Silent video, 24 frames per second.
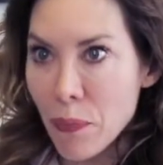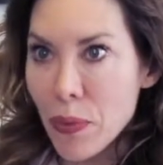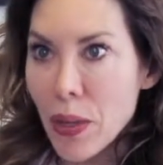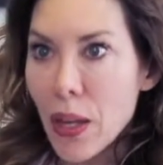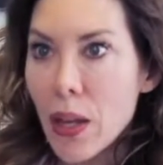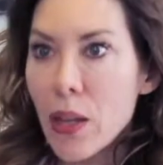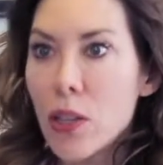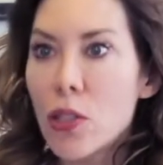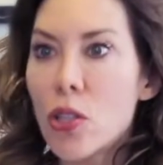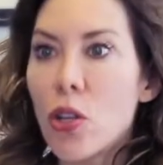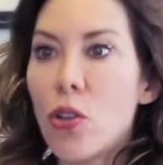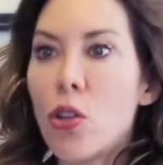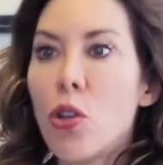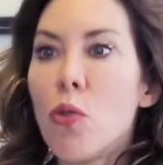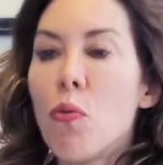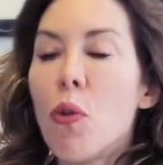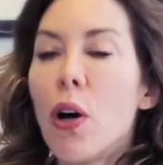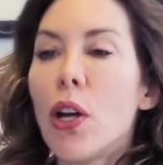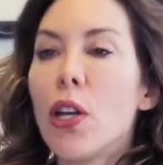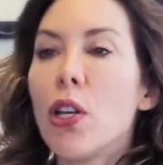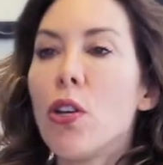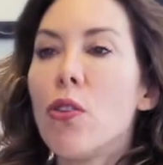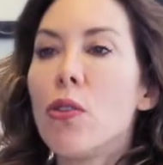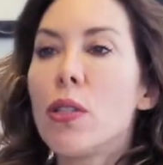So you want
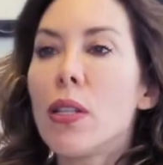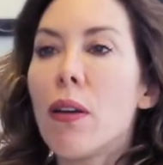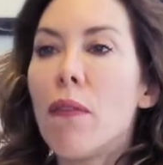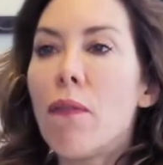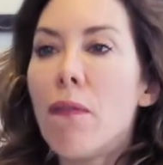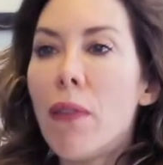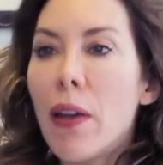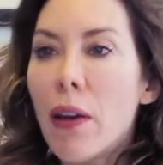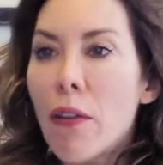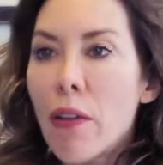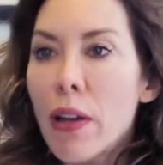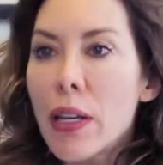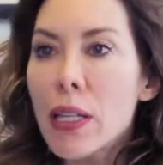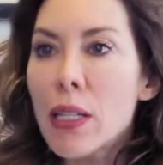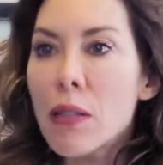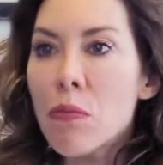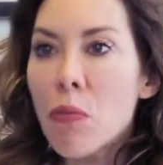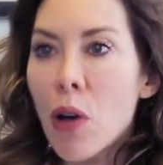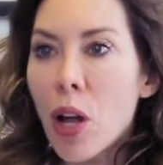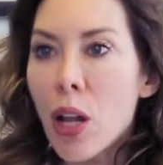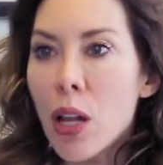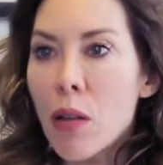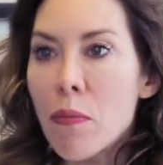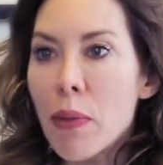to use a very
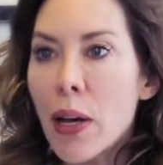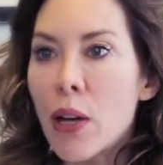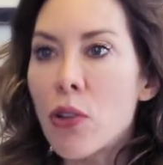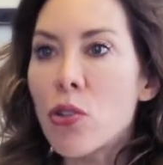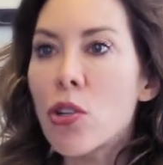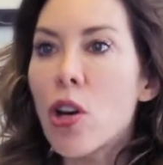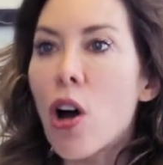small amount